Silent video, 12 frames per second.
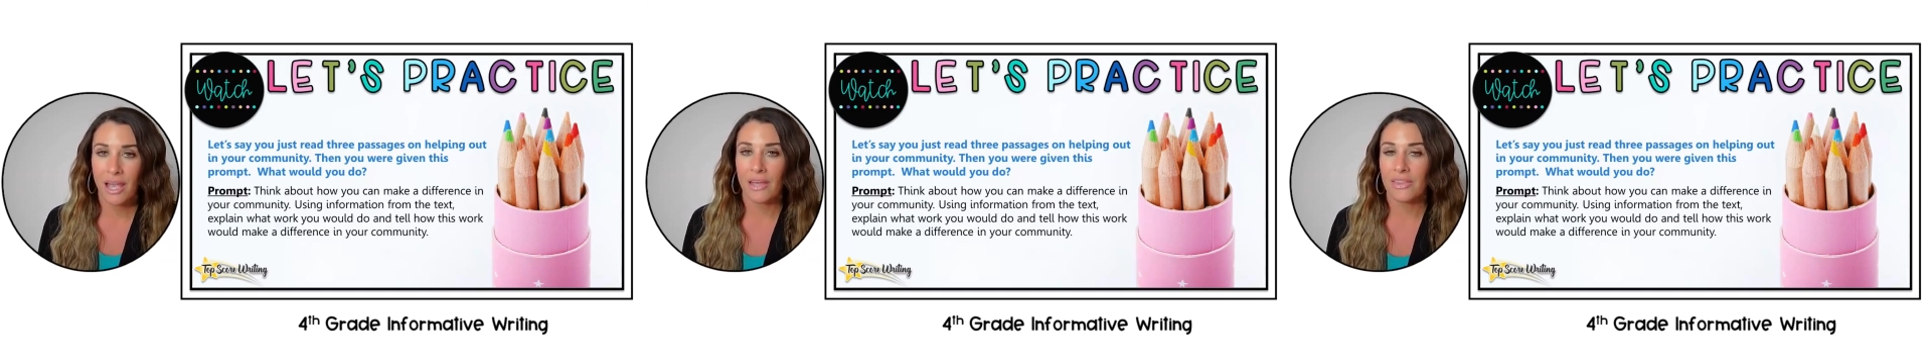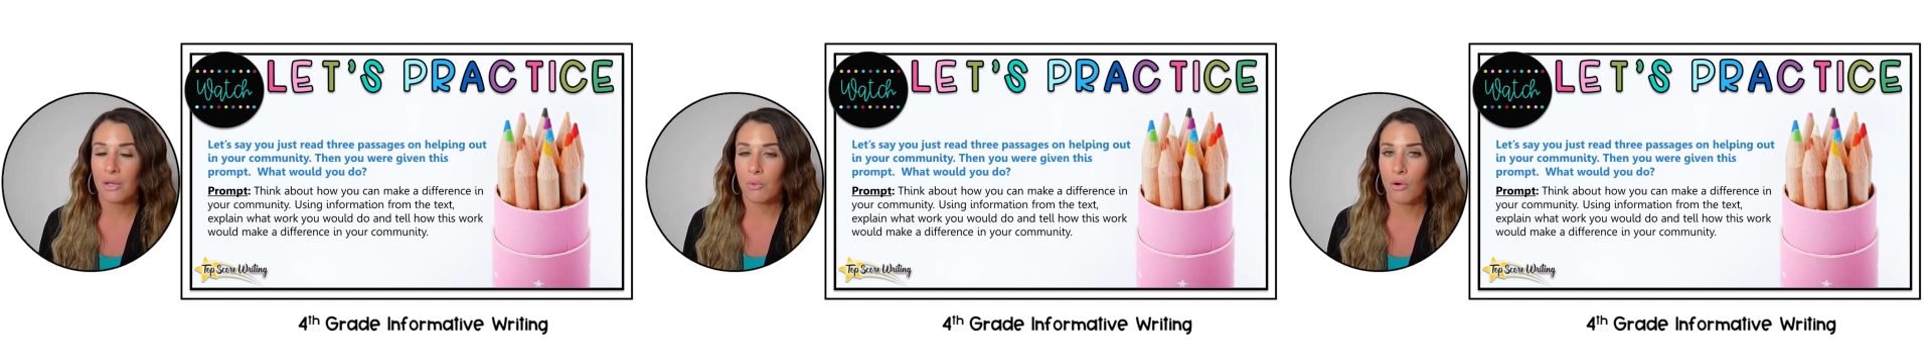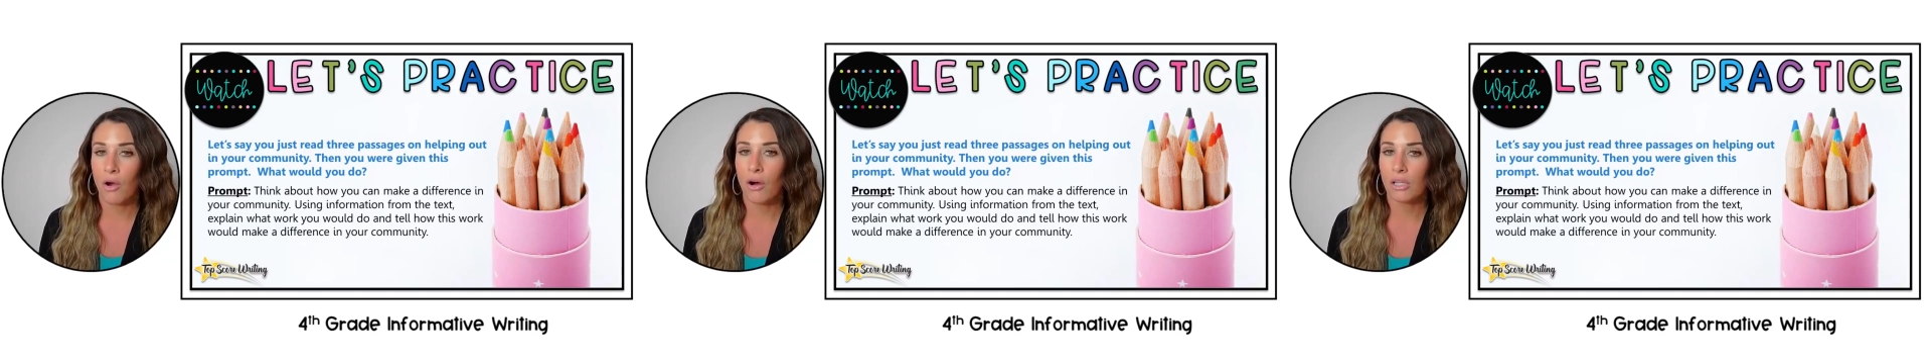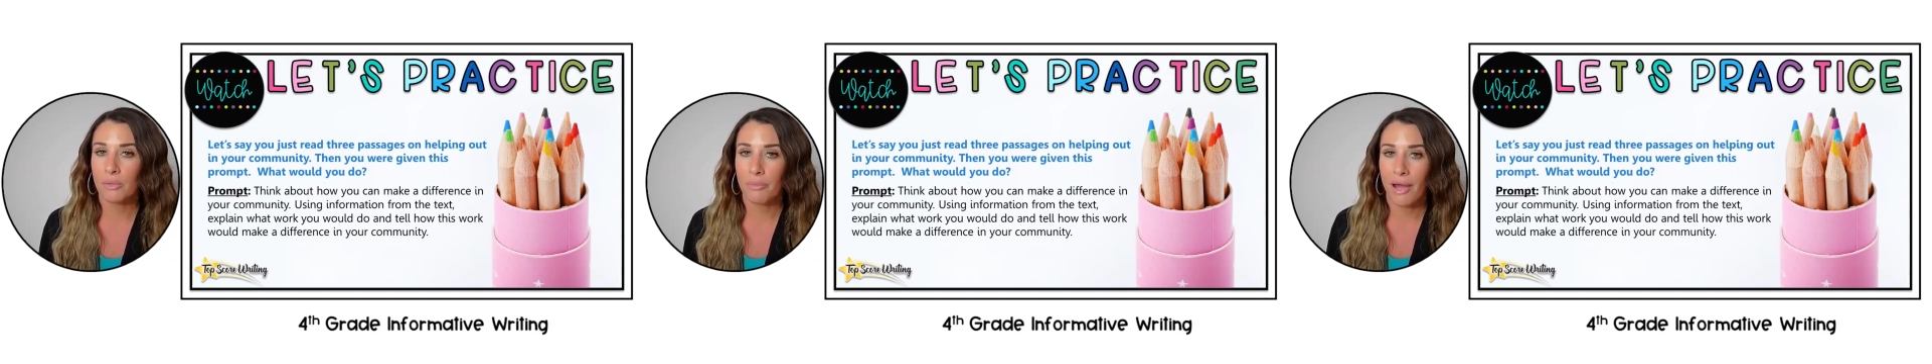and they were
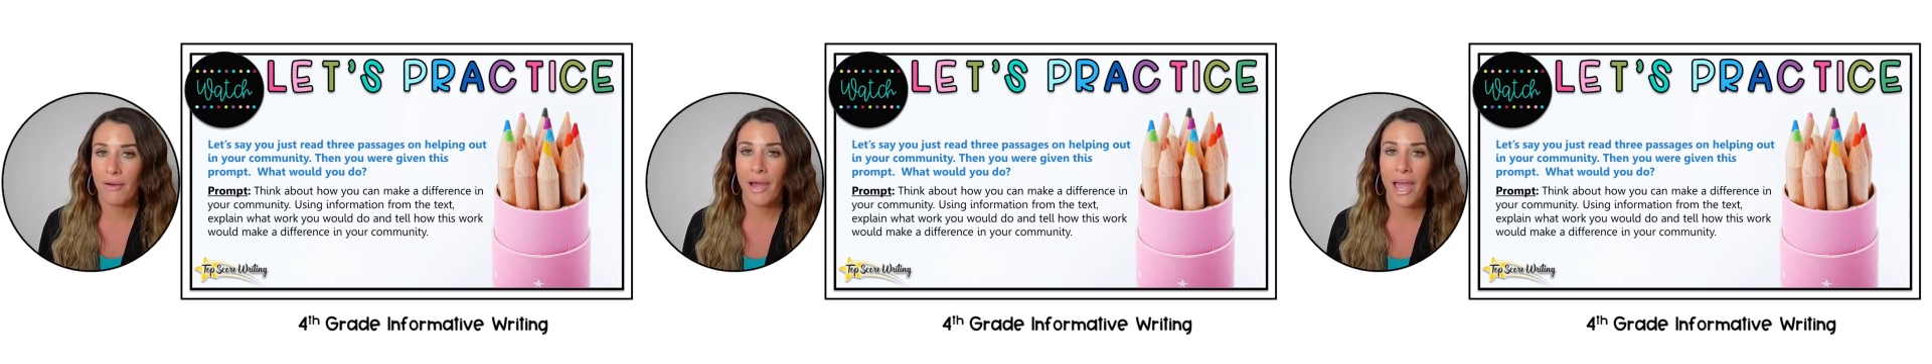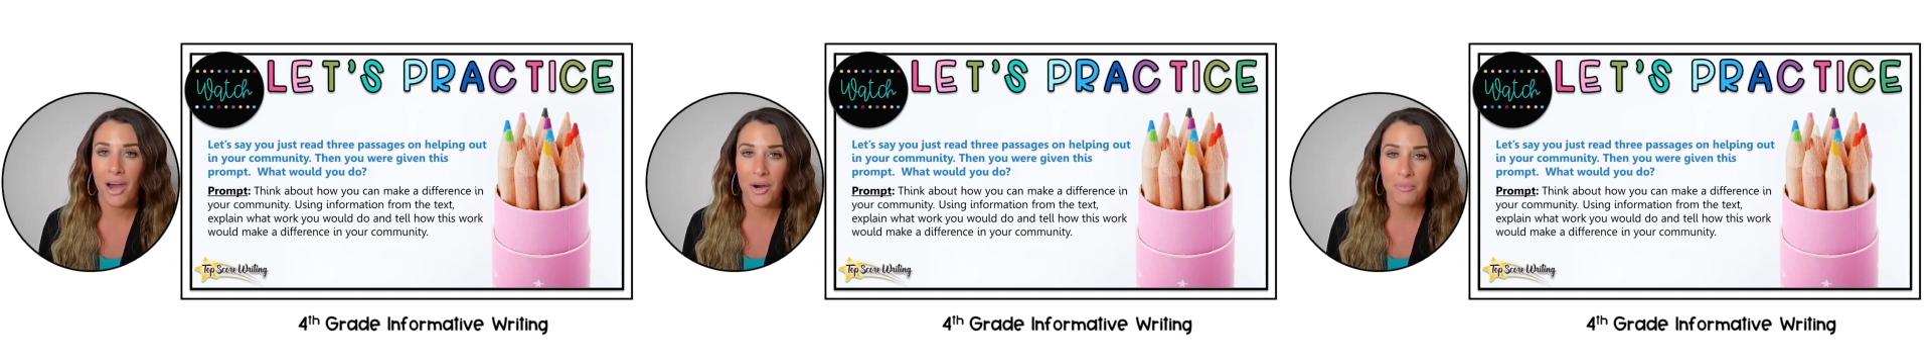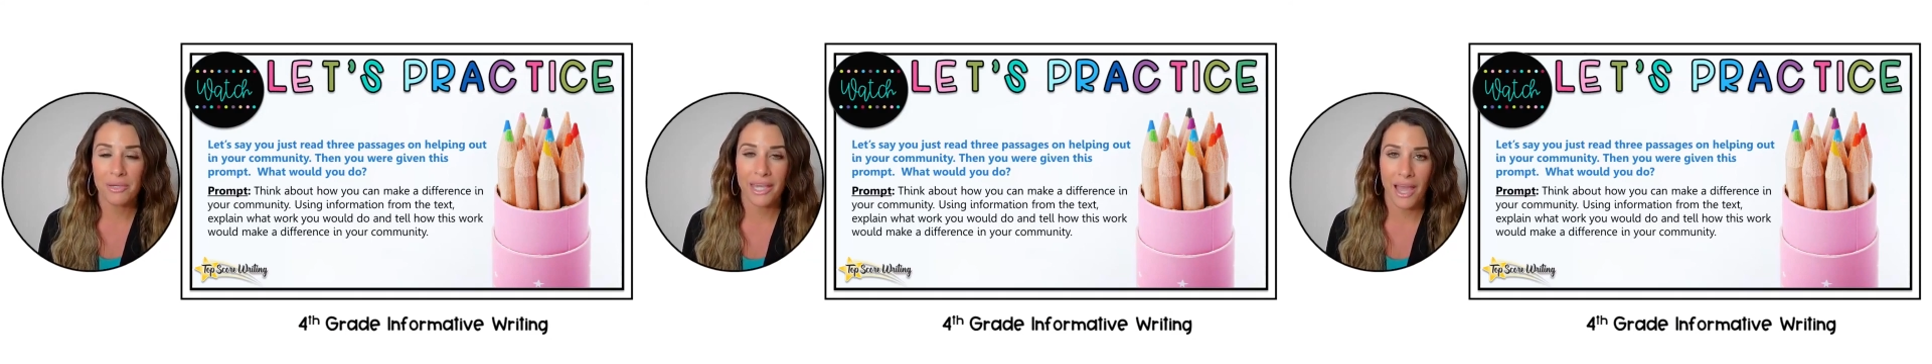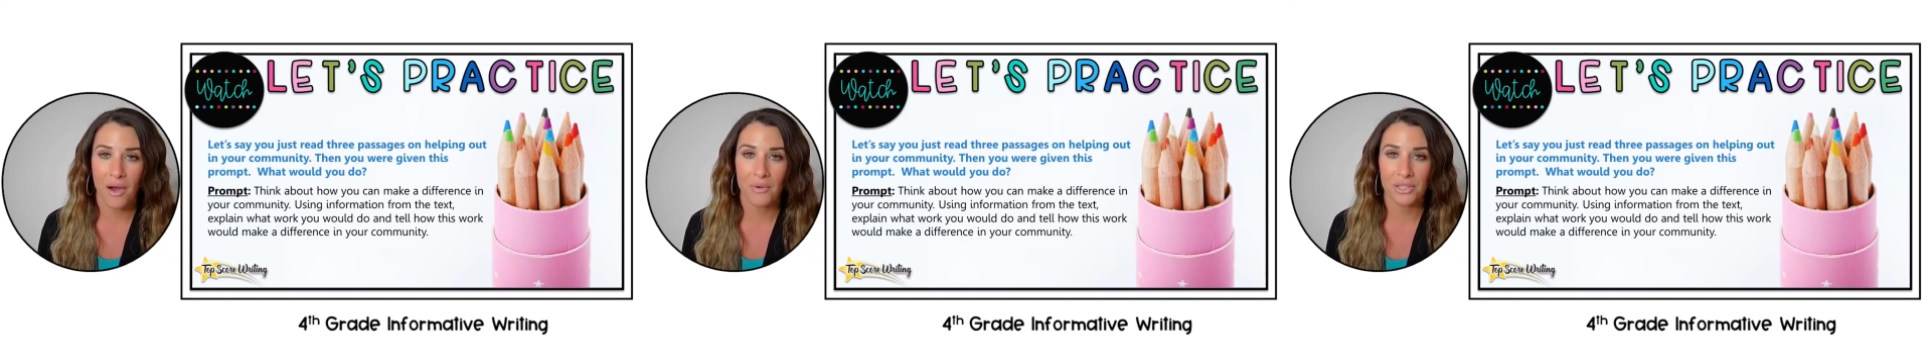all about helping
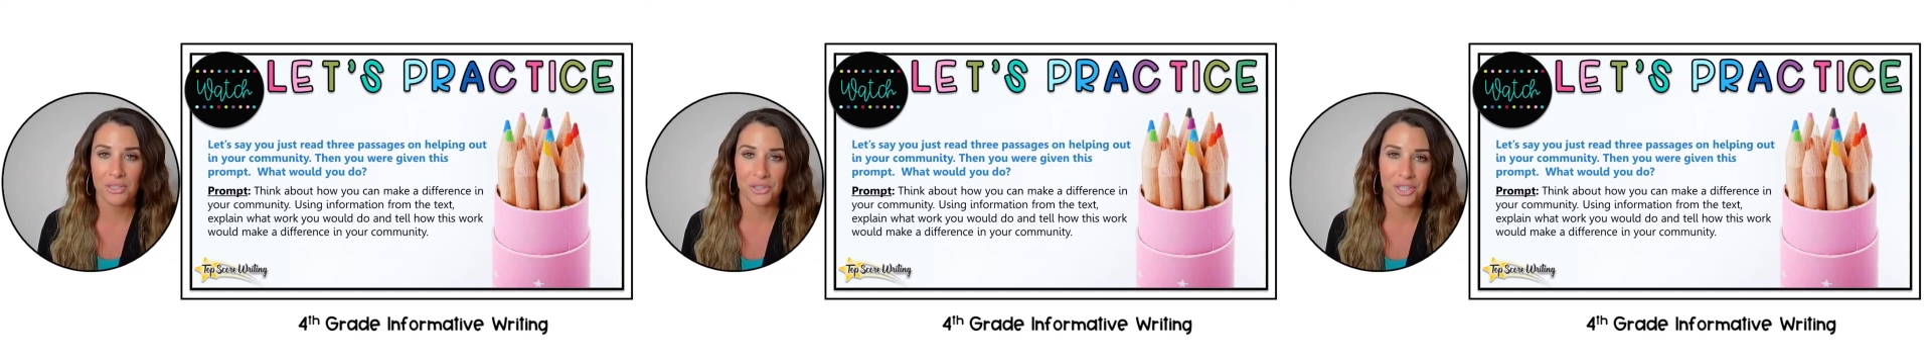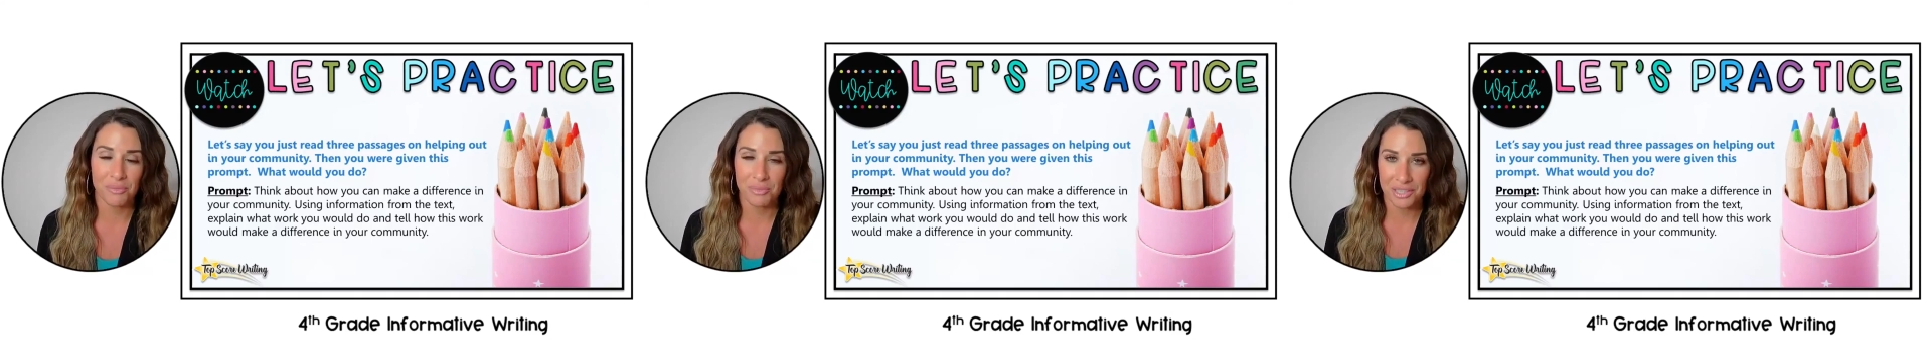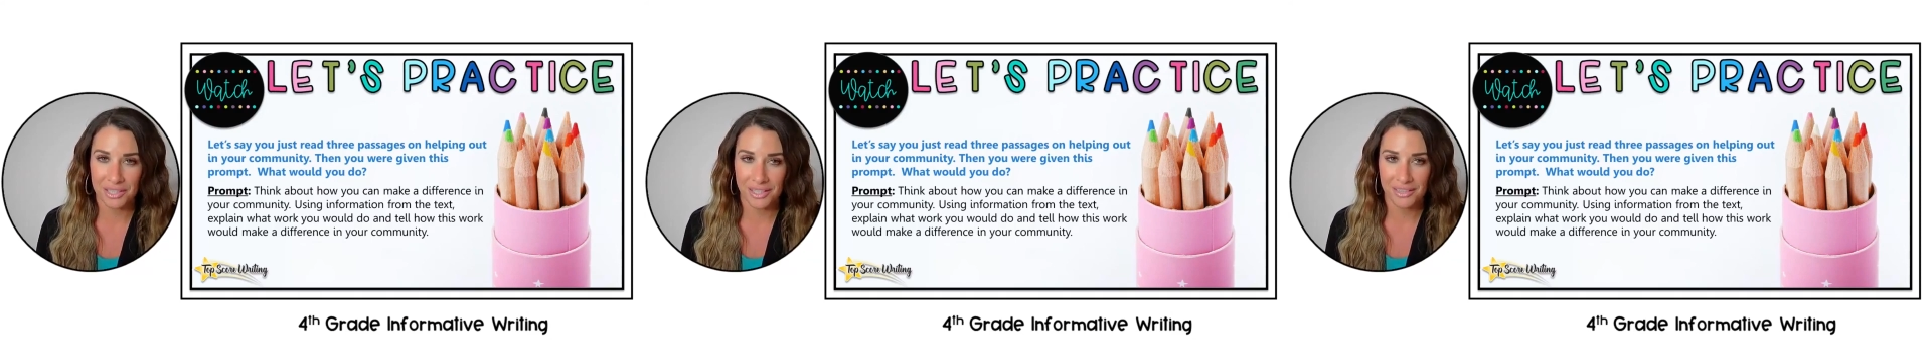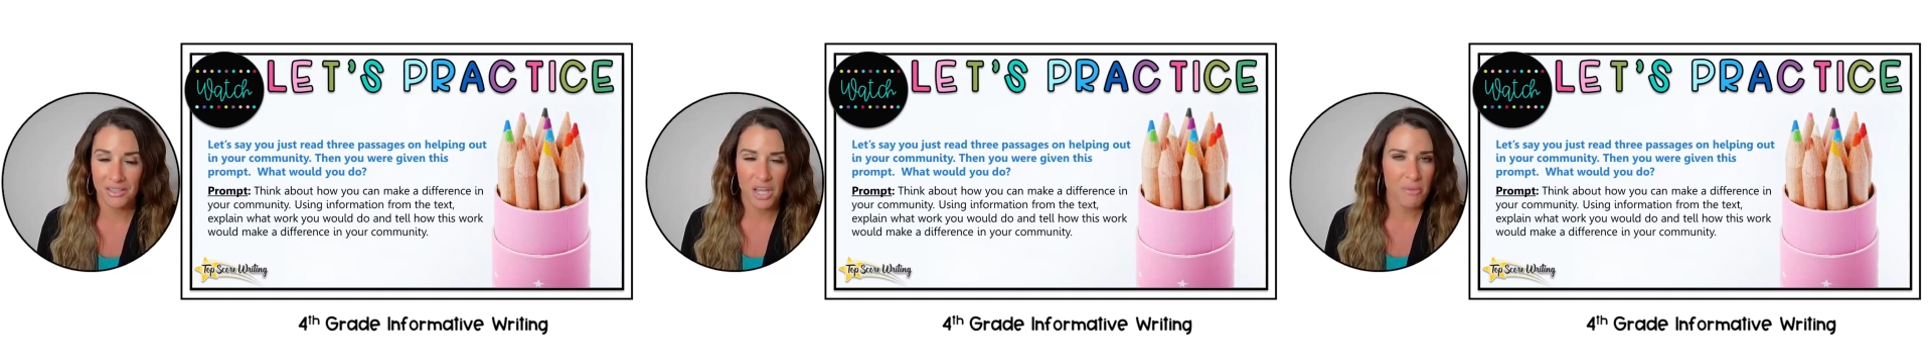out in your community.